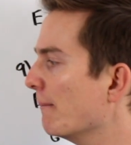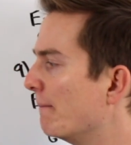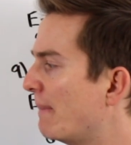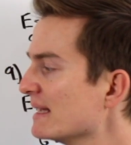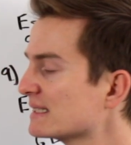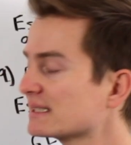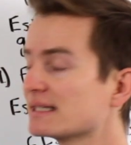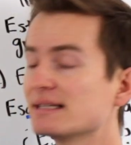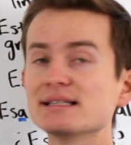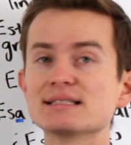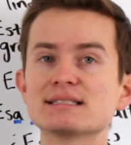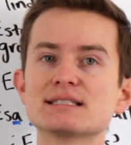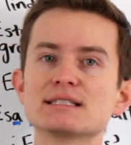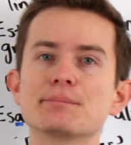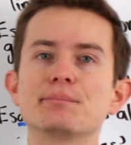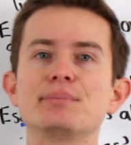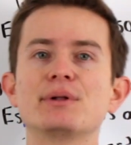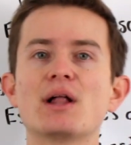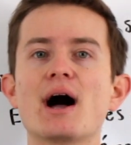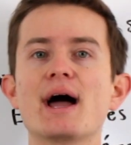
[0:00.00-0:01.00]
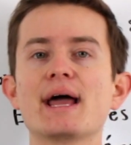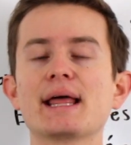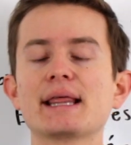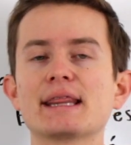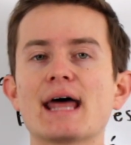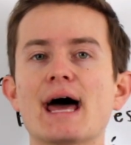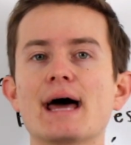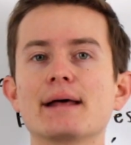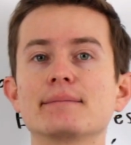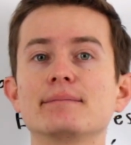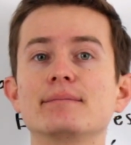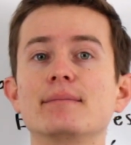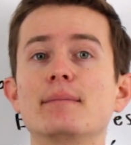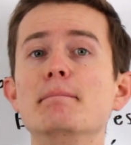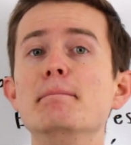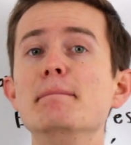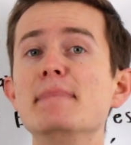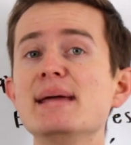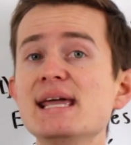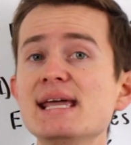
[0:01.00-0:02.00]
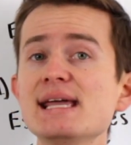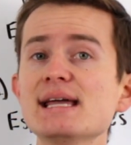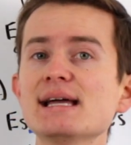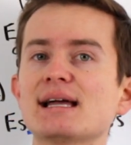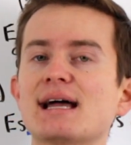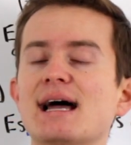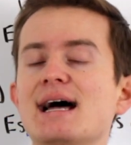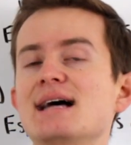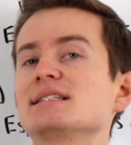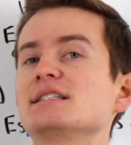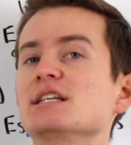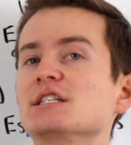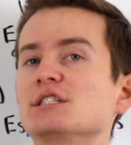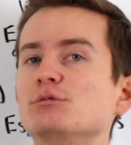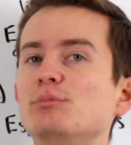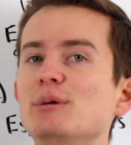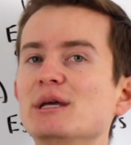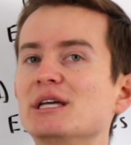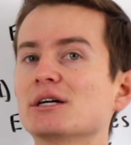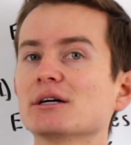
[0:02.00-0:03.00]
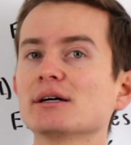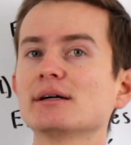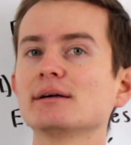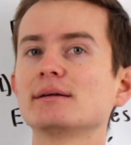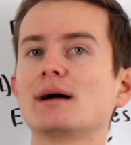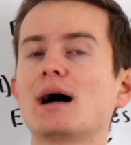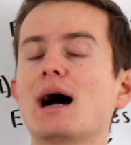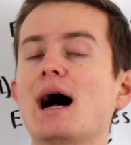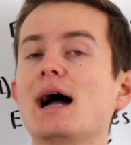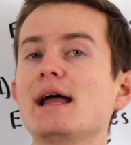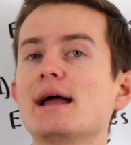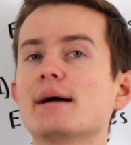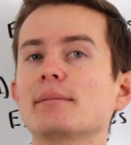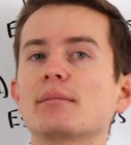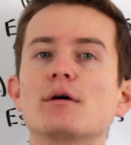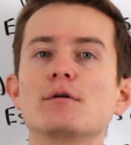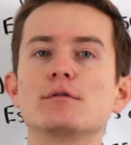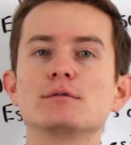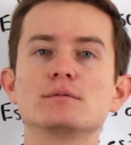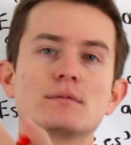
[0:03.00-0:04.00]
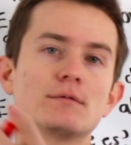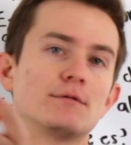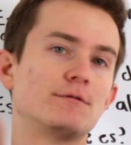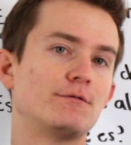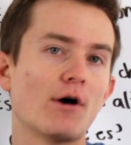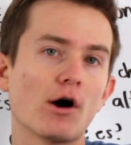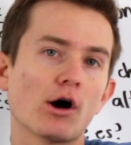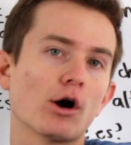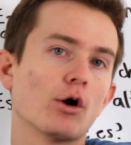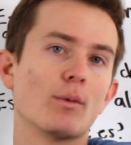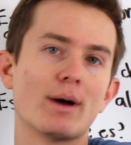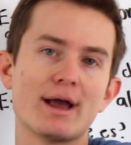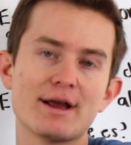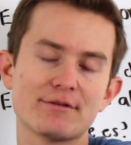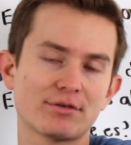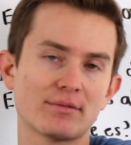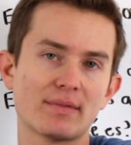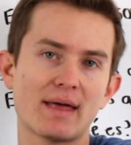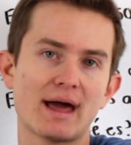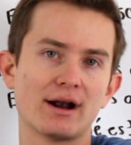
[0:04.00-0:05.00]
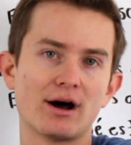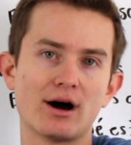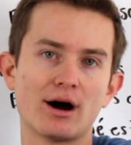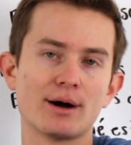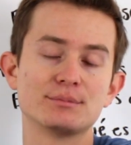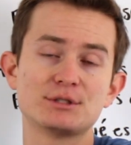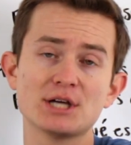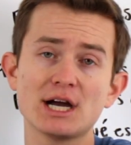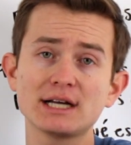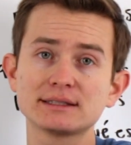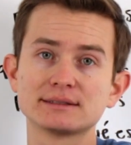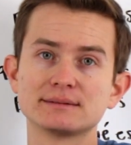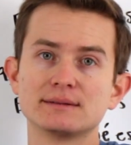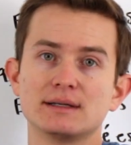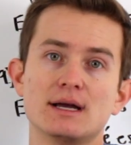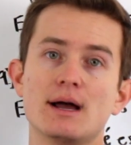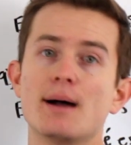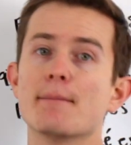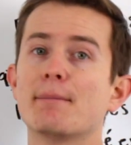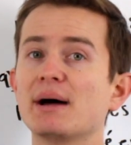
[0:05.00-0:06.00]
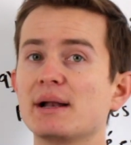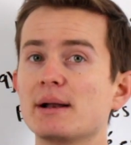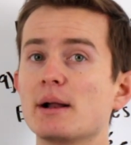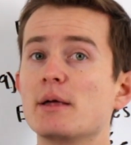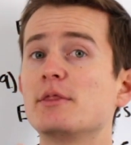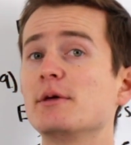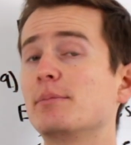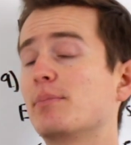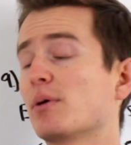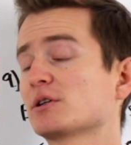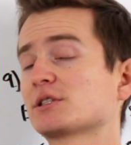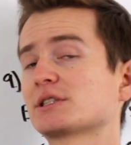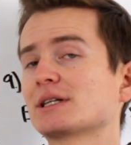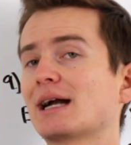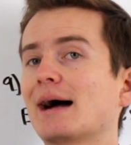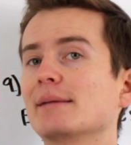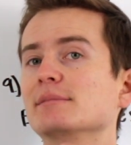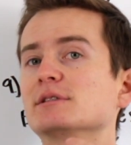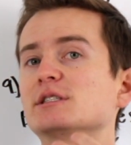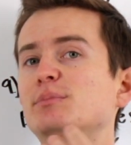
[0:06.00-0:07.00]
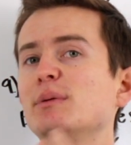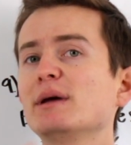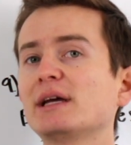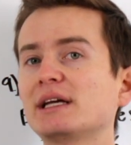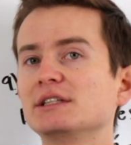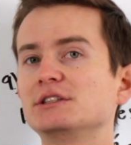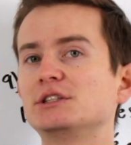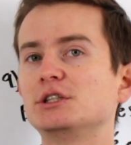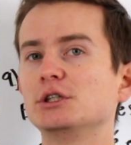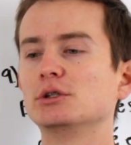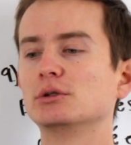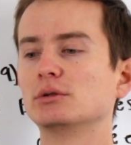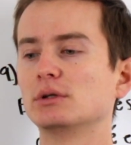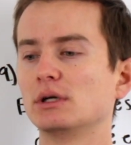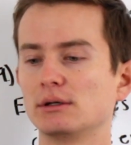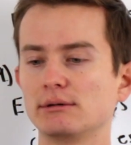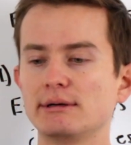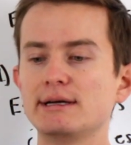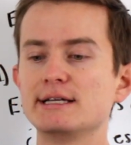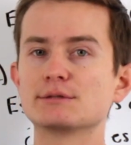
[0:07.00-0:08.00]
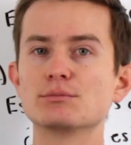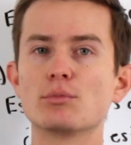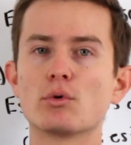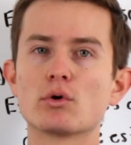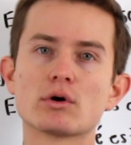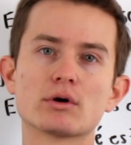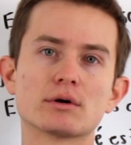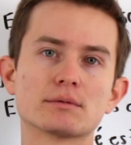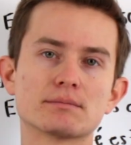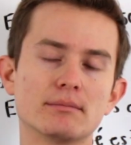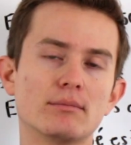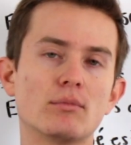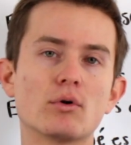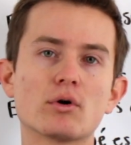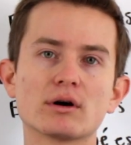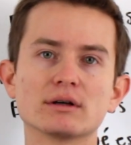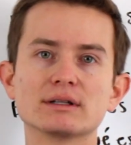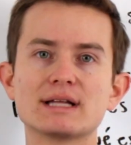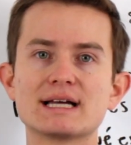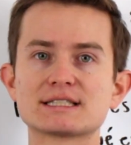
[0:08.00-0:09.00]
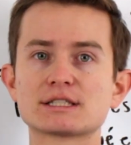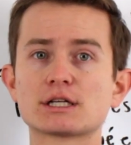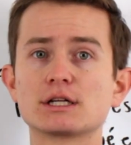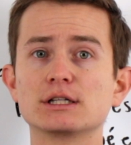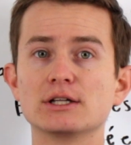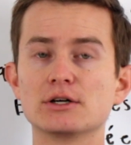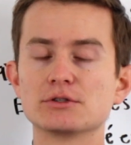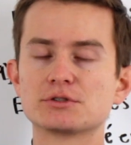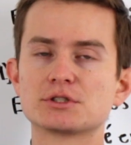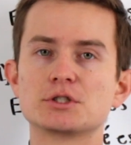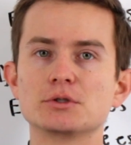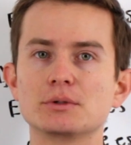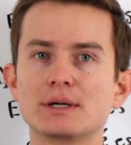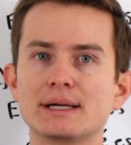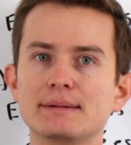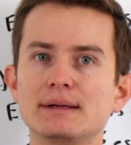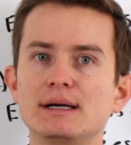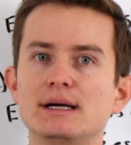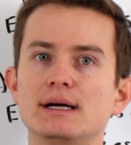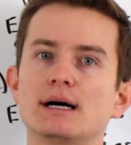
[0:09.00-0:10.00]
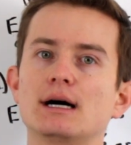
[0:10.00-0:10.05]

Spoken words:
Basically, this is implying that me, as the speaker, I am far away from that object, but the person I'm speaking to is more or less close to it.